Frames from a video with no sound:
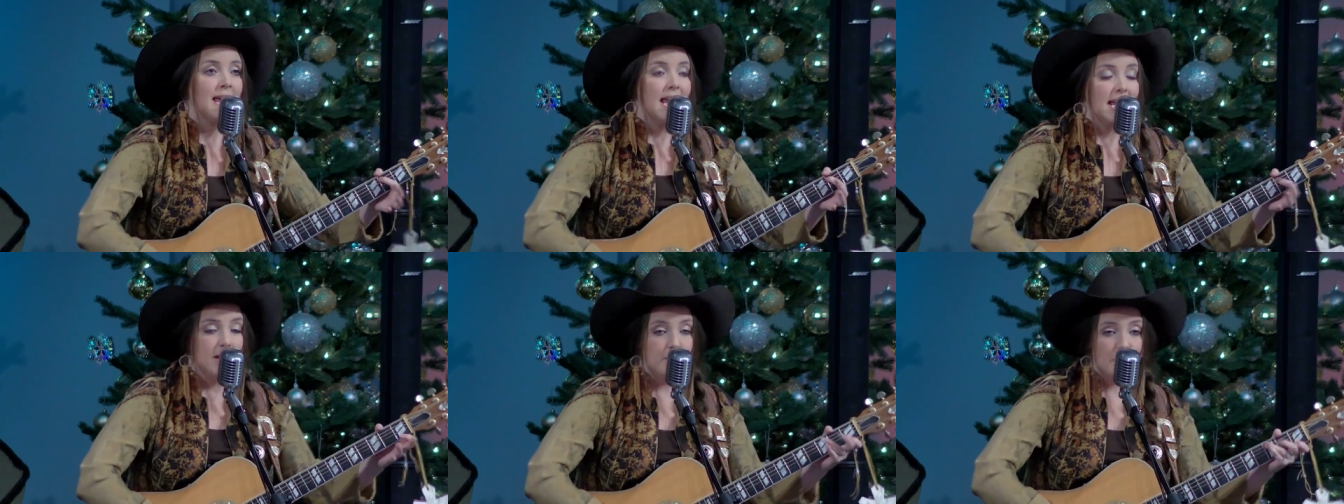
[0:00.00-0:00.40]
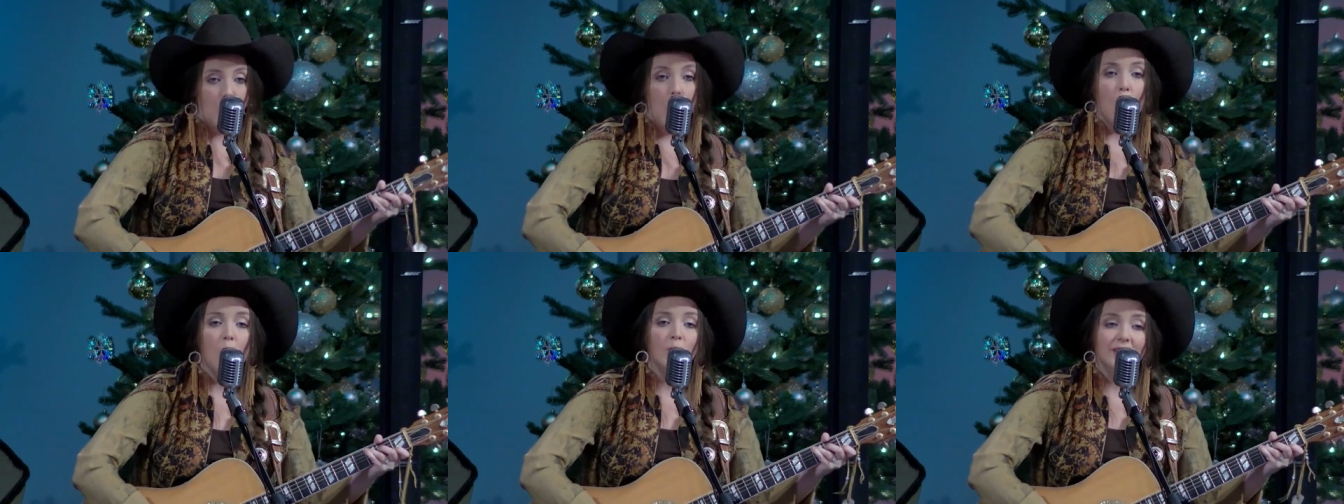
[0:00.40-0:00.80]
It would
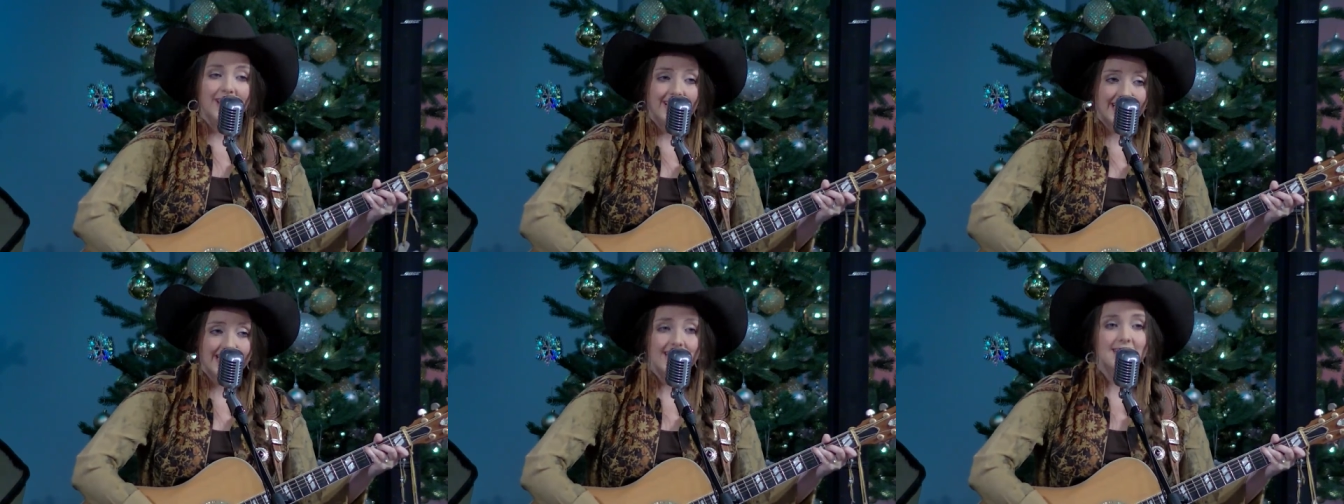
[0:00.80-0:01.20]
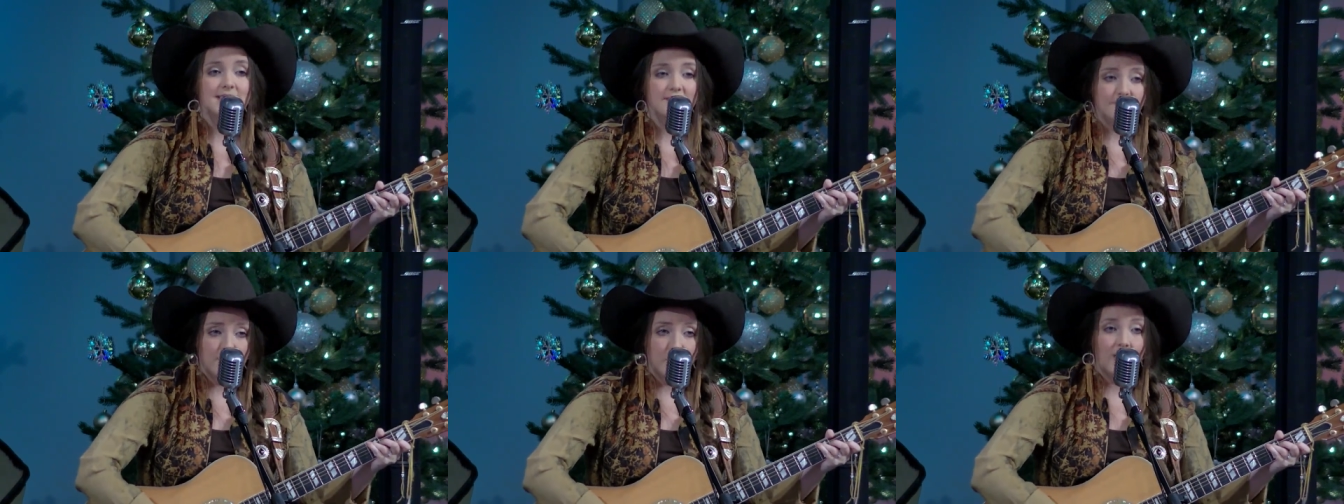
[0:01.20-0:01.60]
hold eight
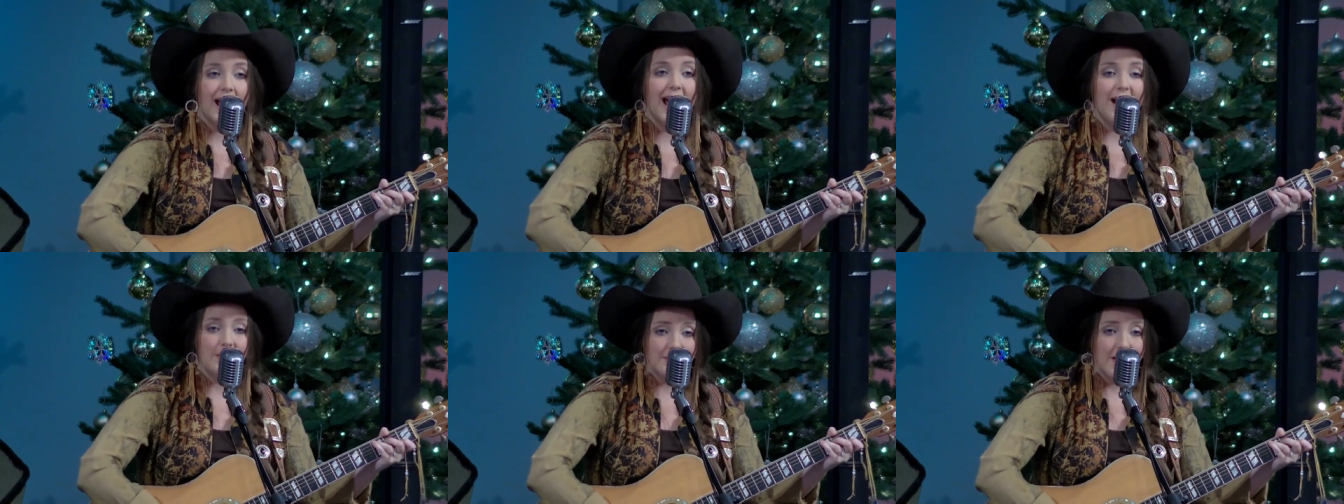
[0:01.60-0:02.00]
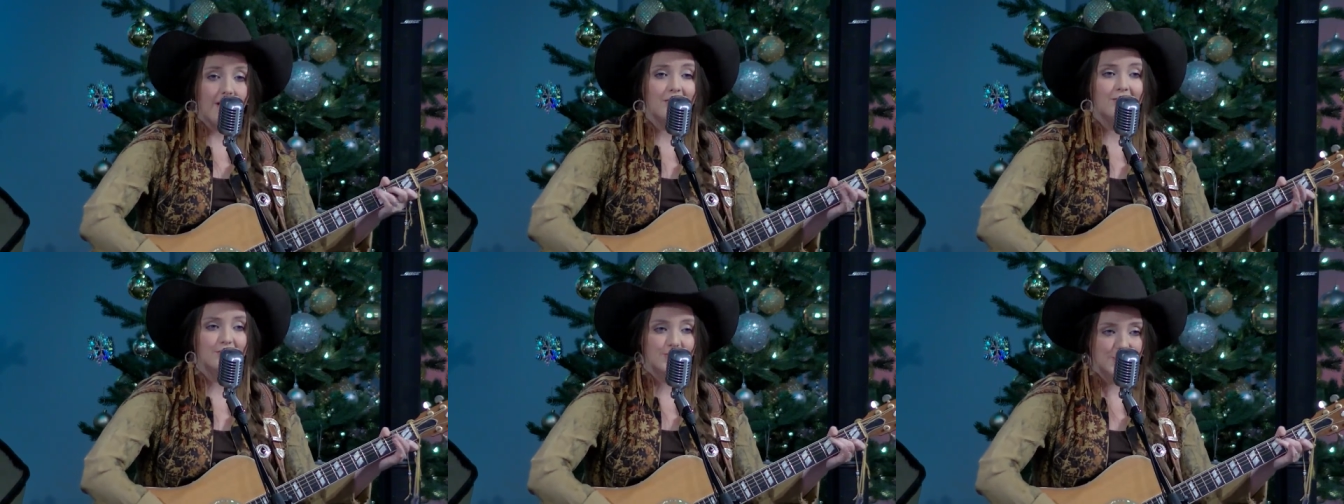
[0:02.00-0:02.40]
kids and four hound
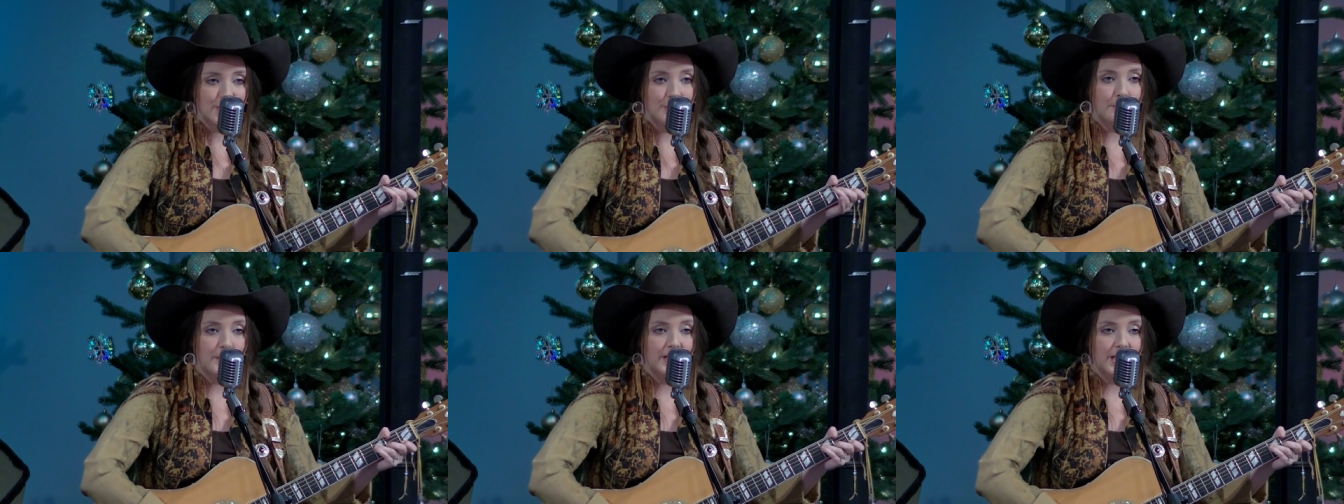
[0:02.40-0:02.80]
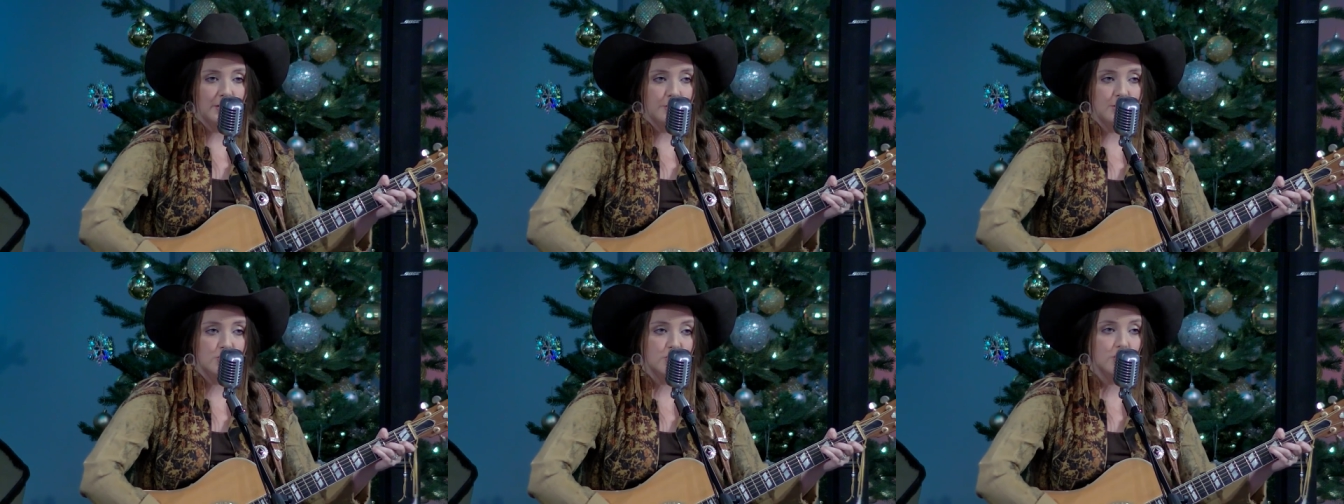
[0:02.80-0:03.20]
dogs and a
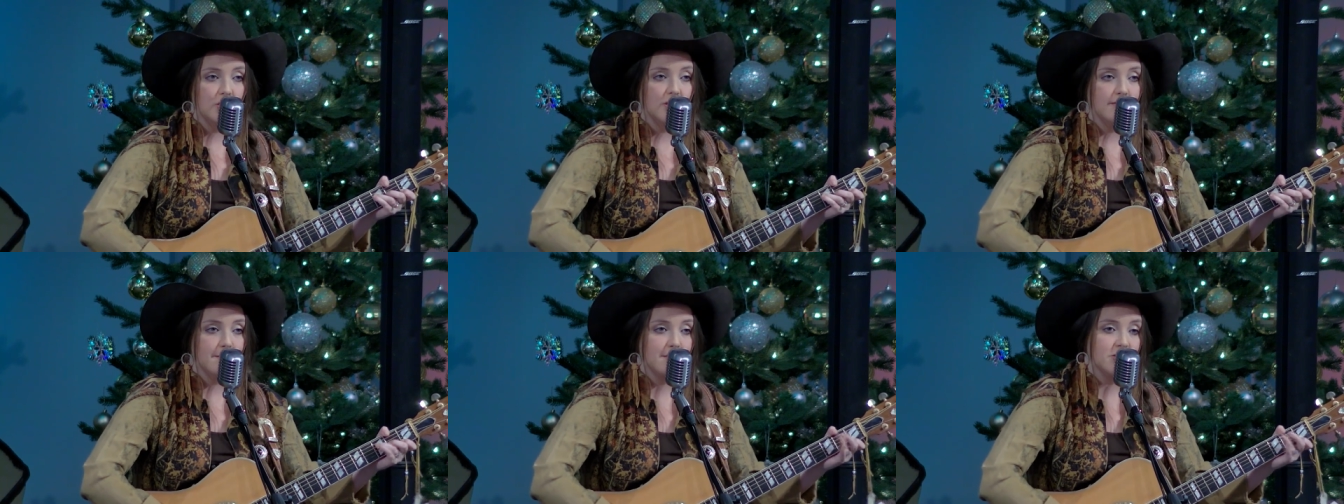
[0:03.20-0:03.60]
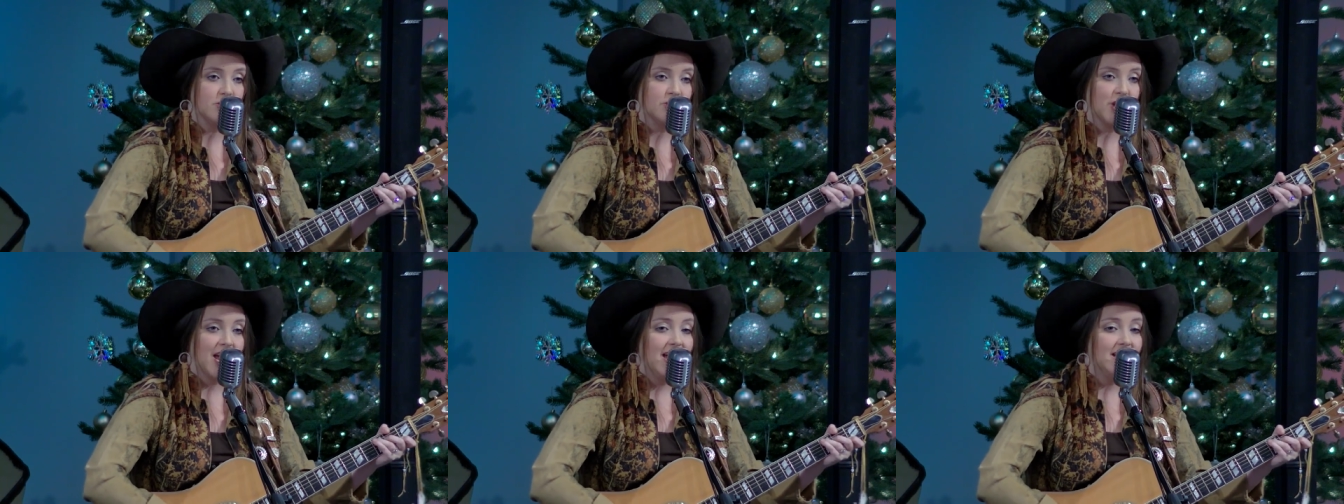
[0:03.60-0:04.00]
piggy we stole from the
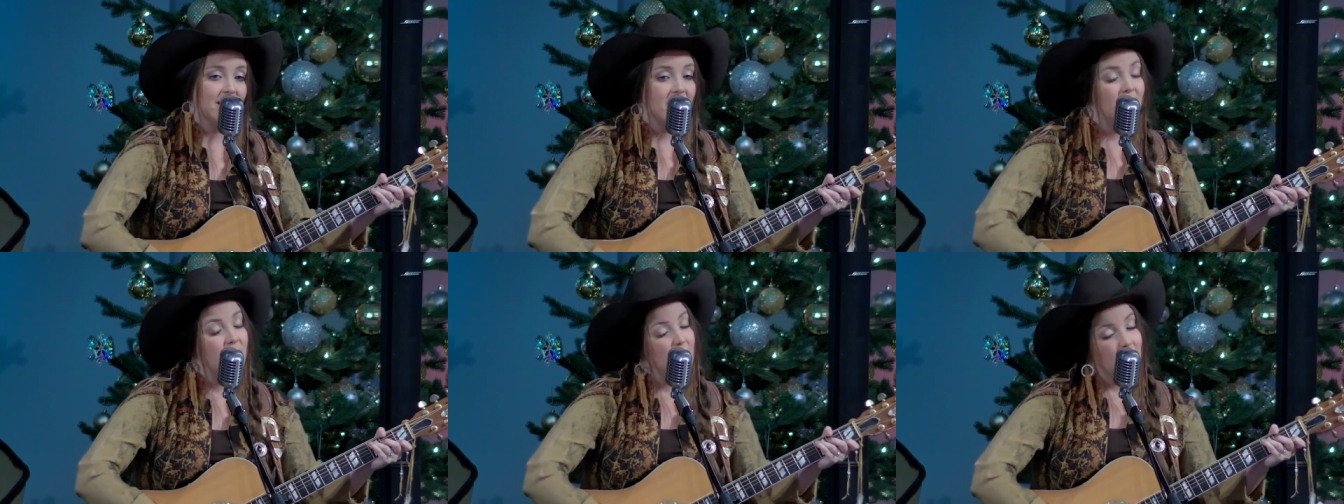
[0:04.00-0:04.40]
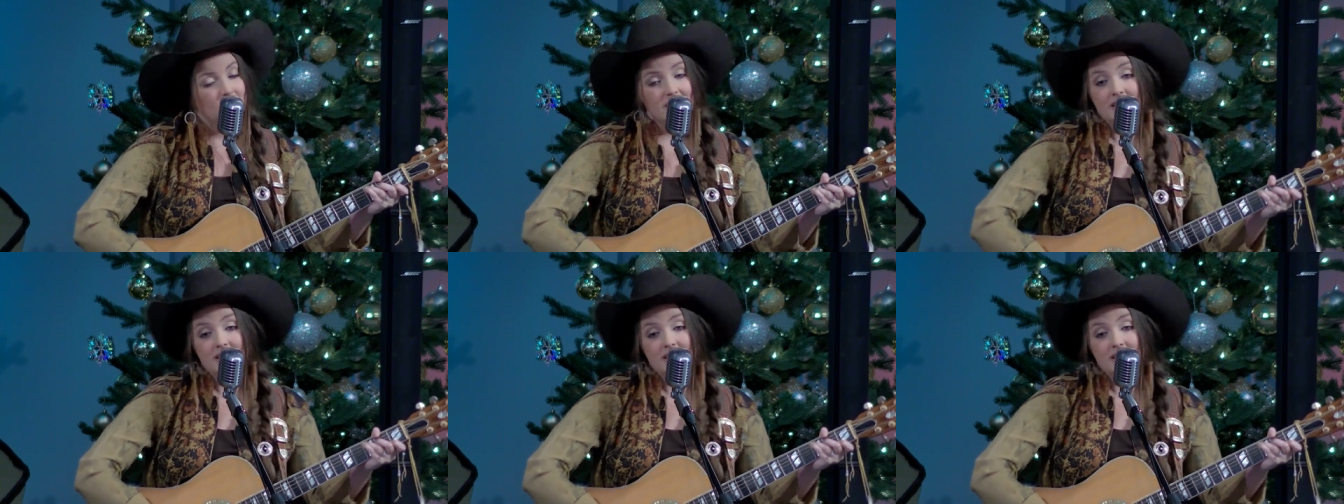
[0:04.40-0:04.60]
shed.